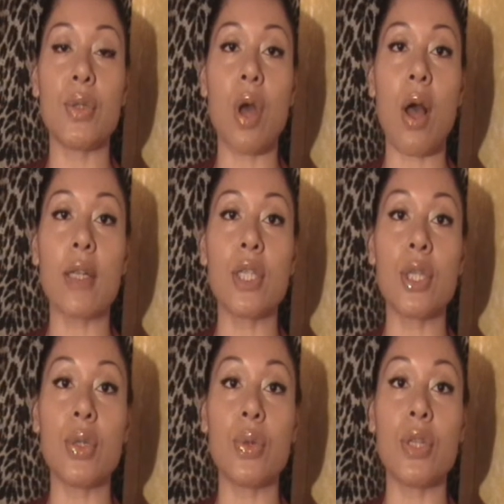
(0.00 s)
talk
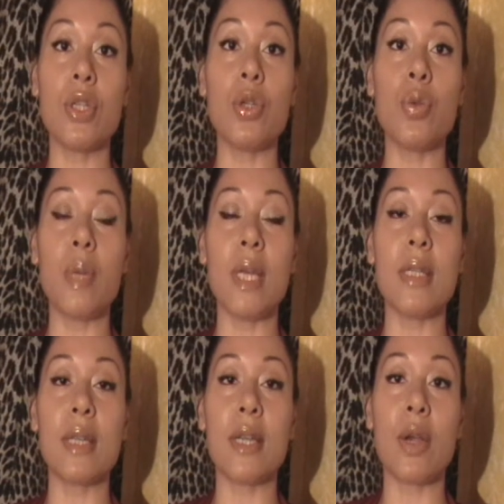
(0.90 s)
to the
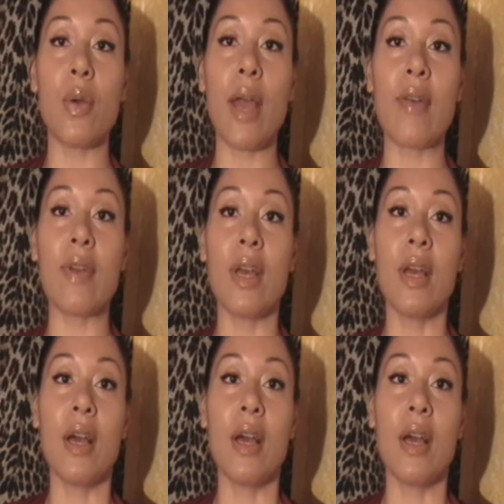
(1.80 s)
newbies. I know I have